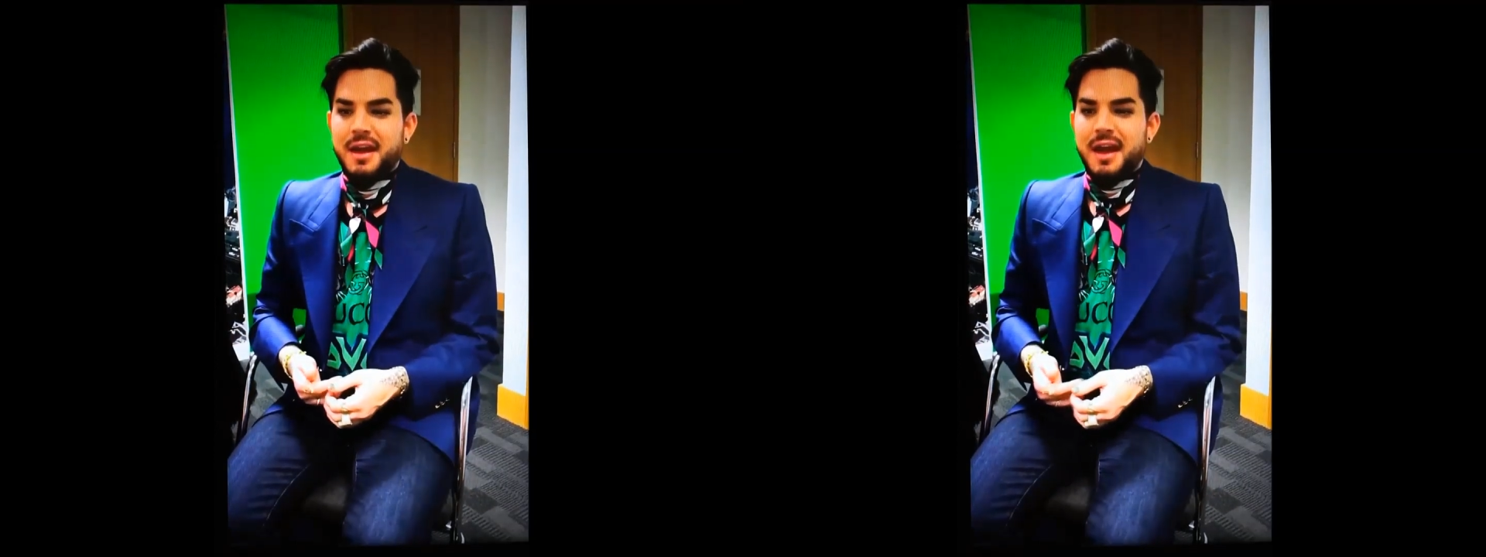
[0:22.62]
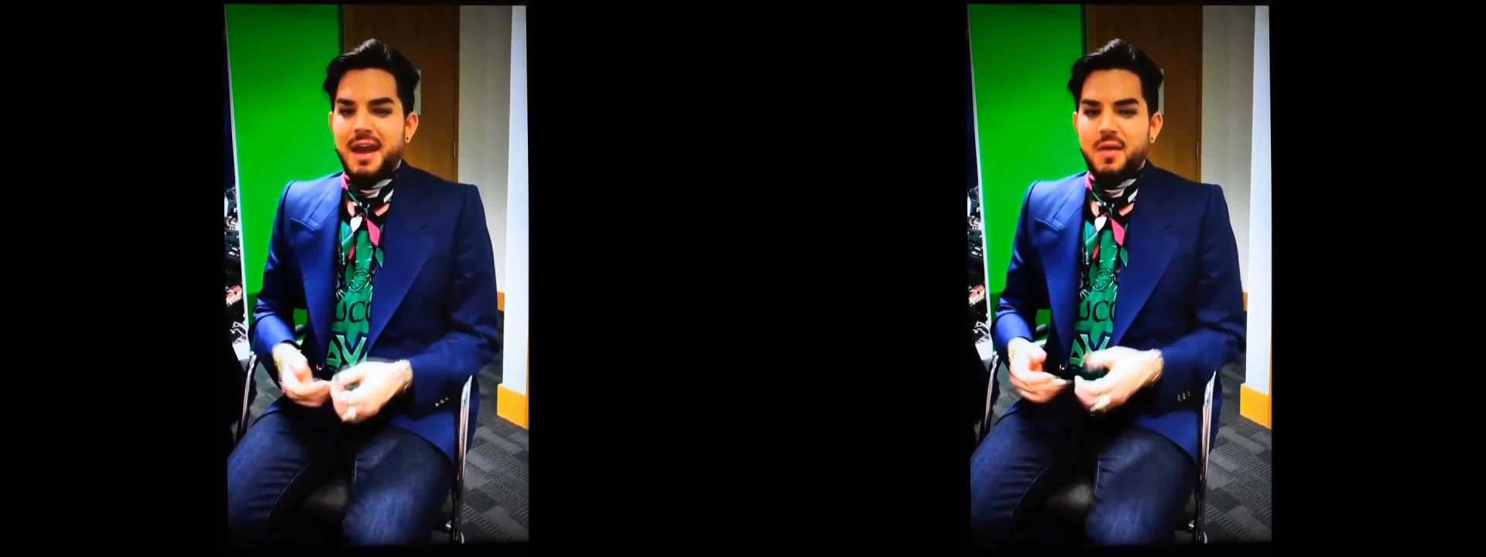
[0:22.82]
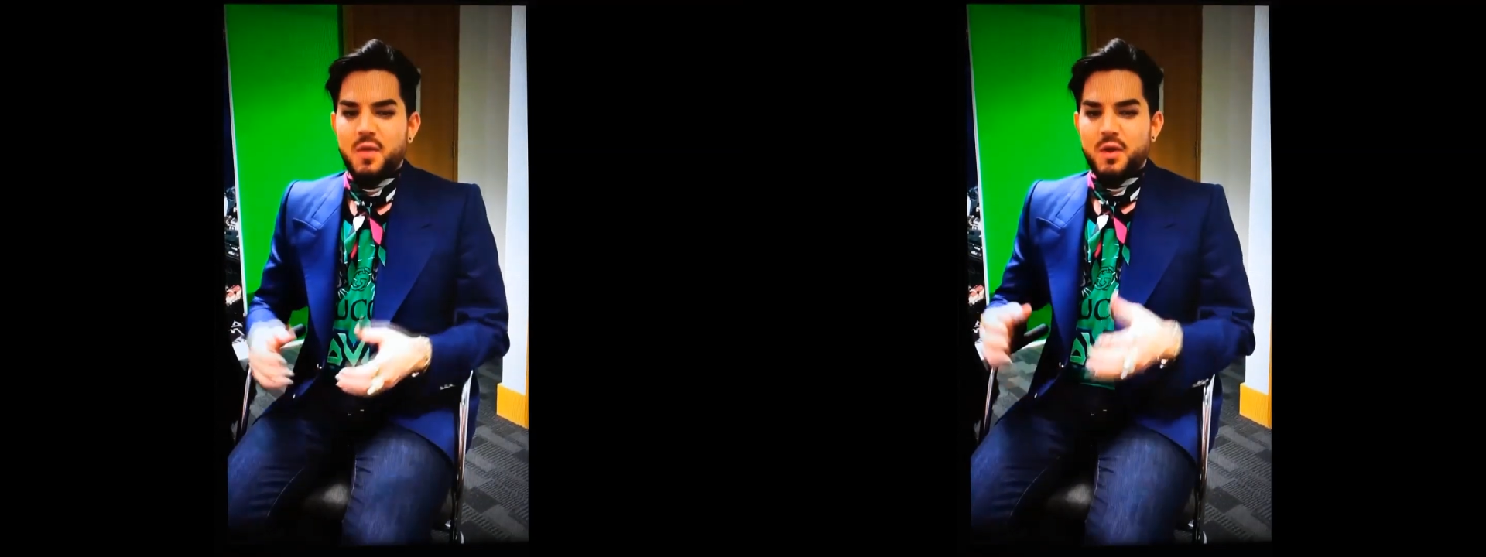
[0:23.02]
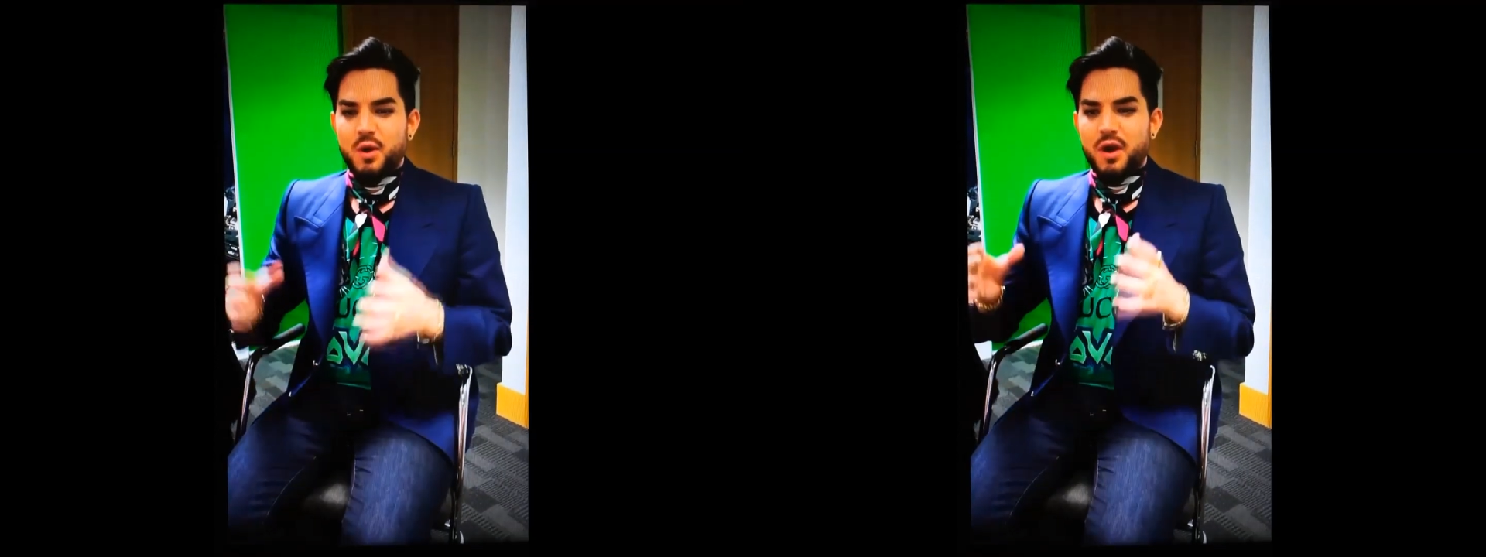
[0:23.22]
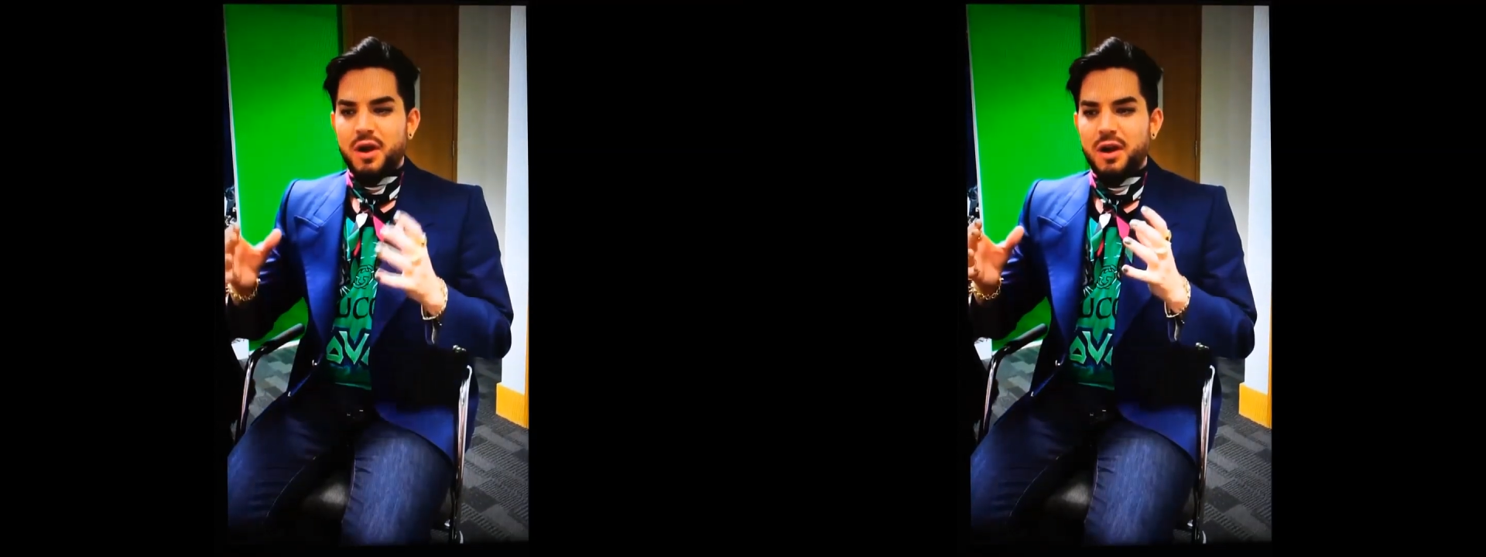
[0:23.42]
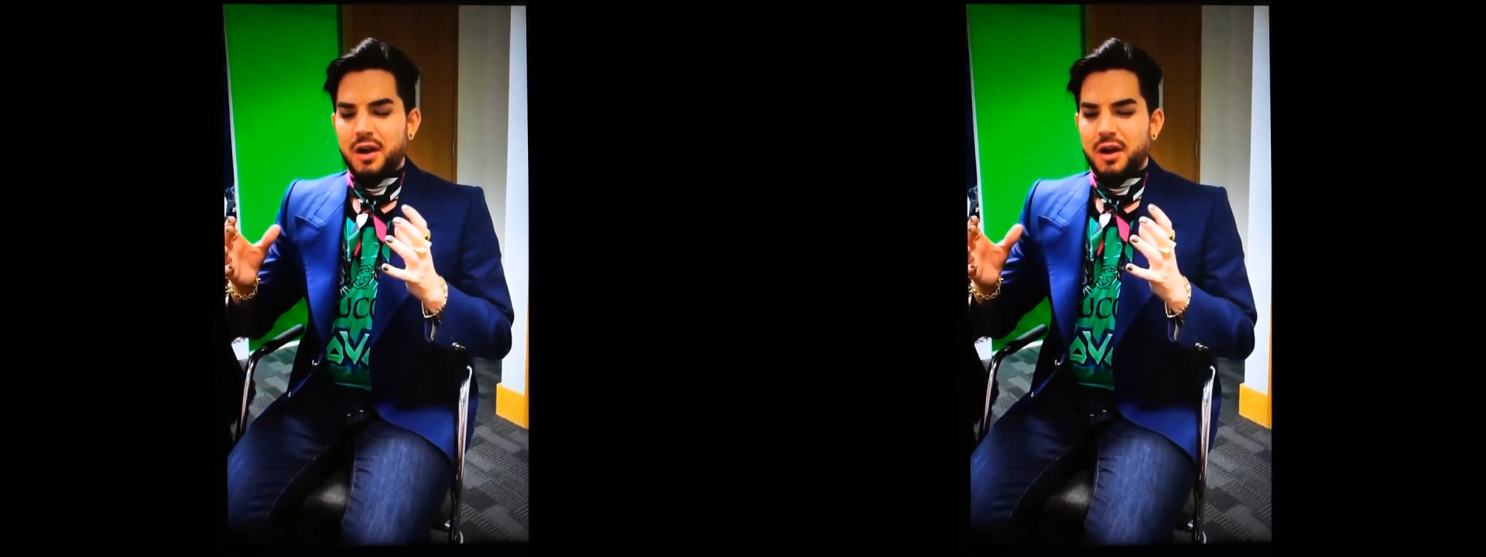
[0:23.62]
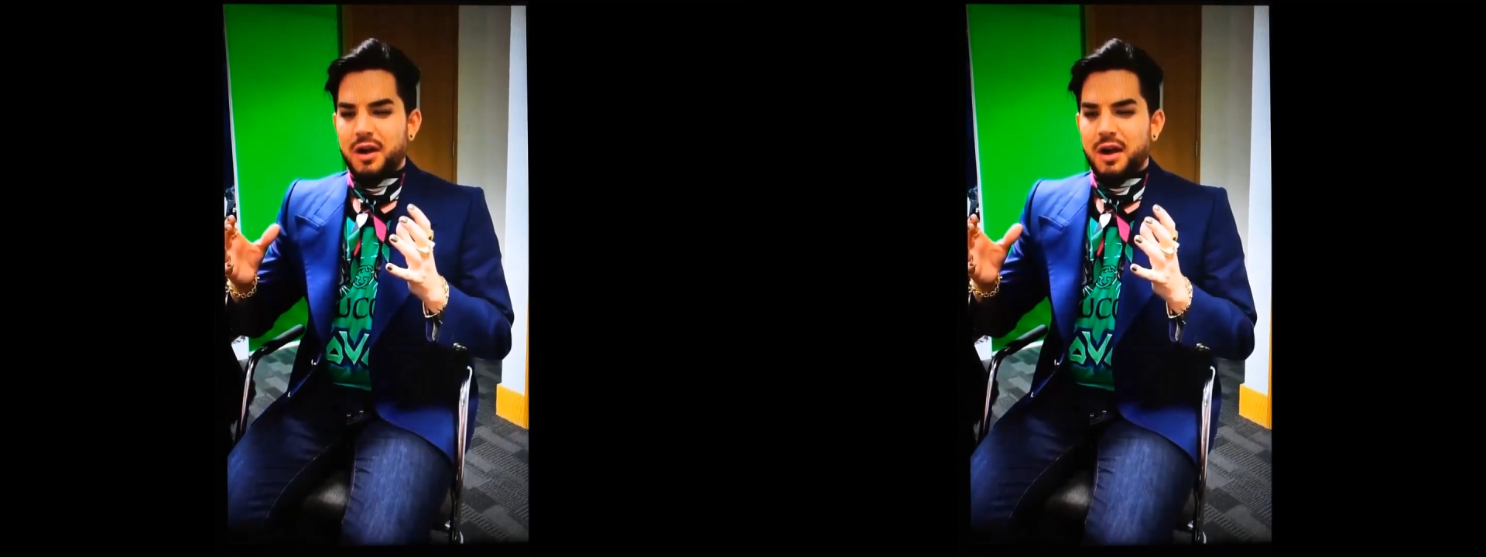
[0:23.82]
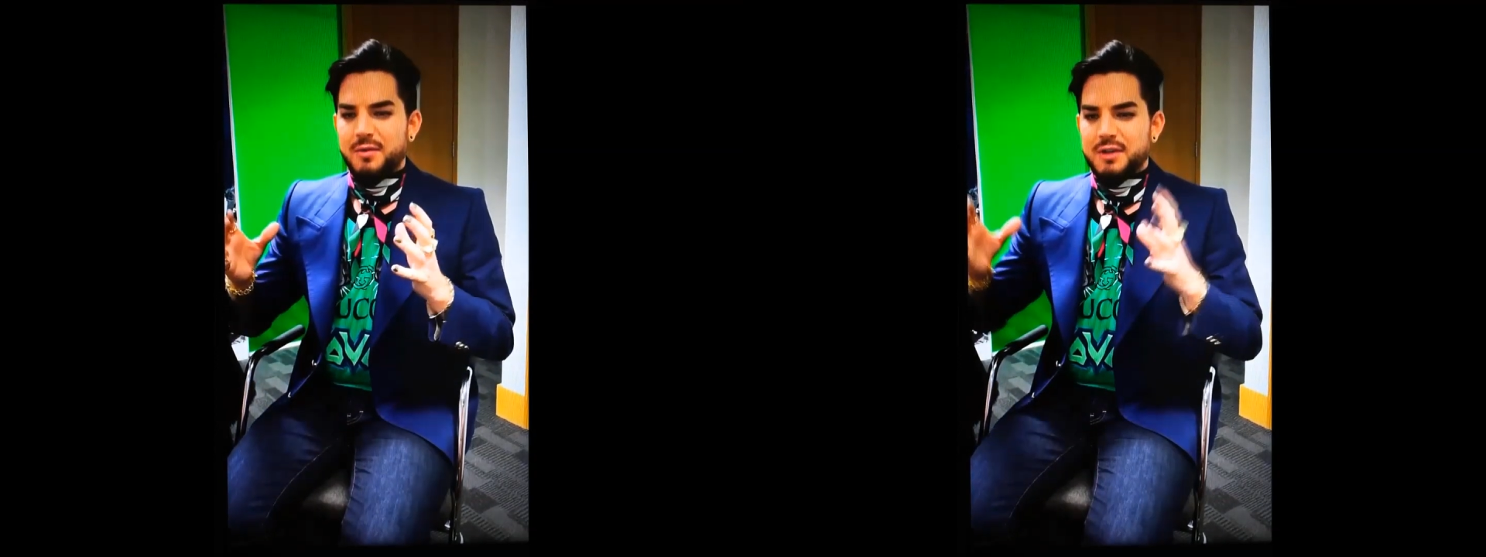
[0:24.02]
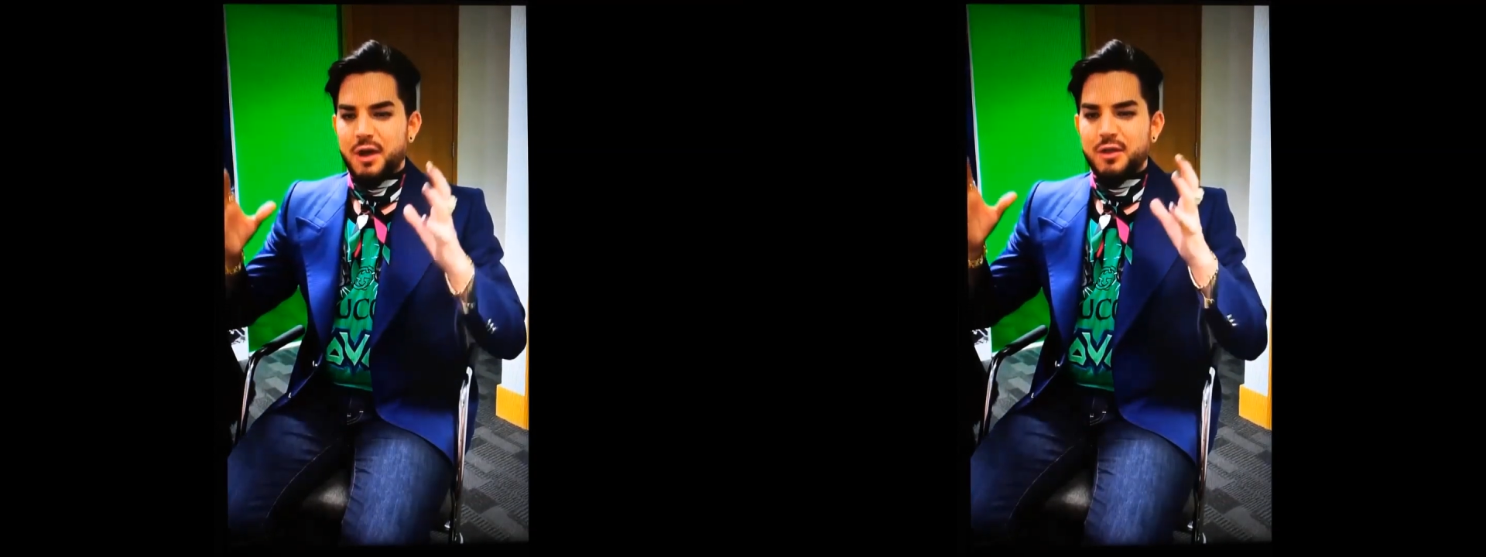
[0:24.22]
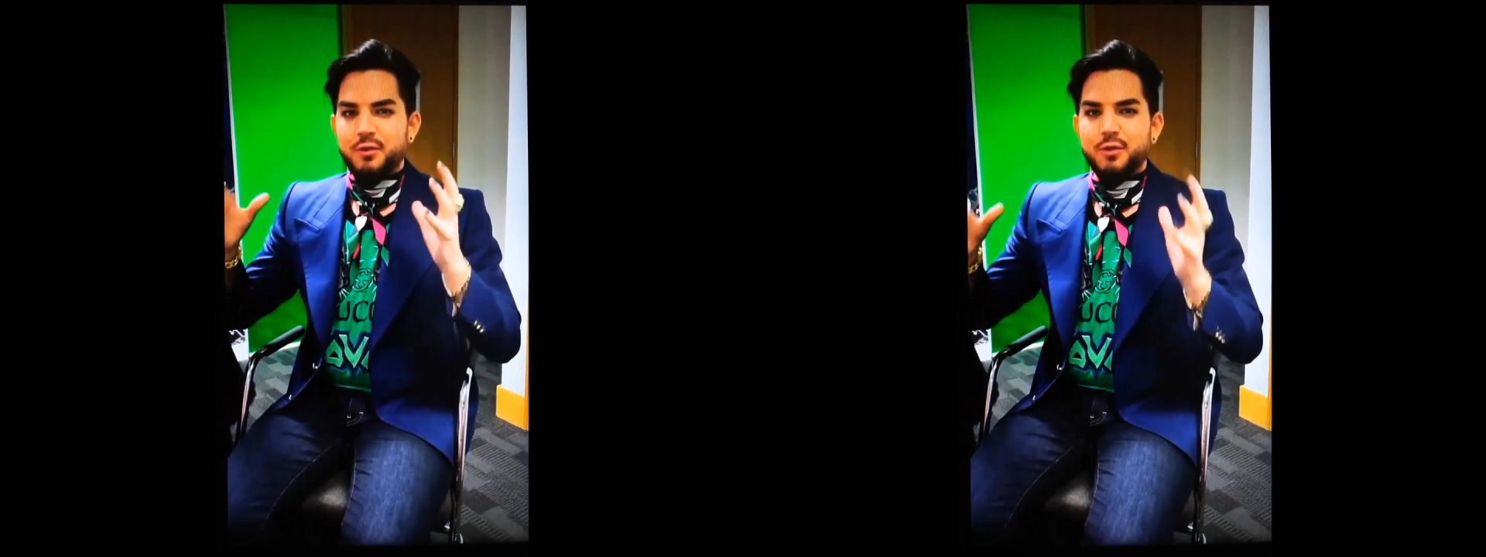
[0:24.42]
And we were, I was on
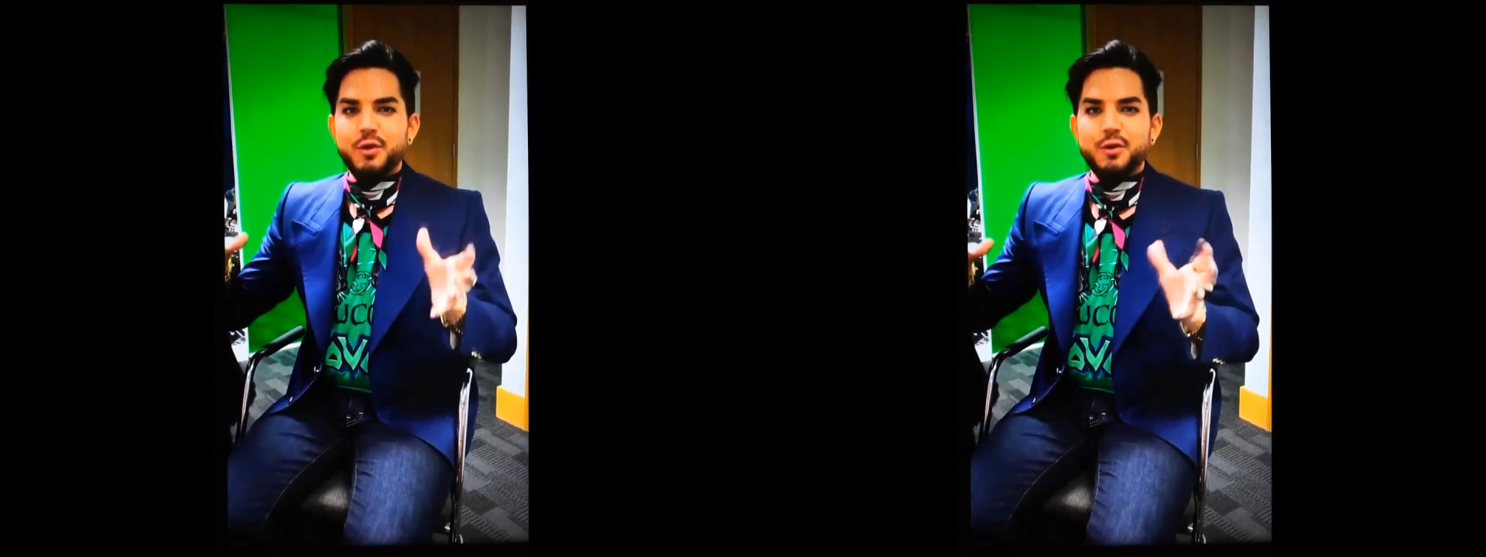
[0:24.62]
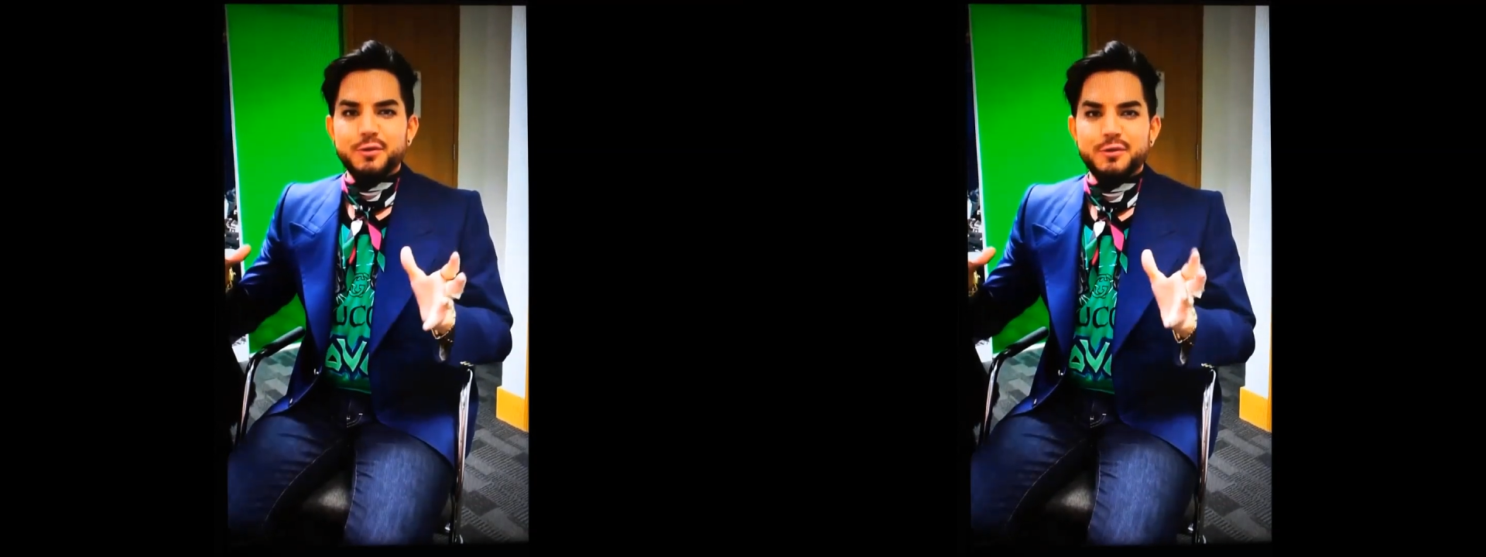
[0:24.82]
the roof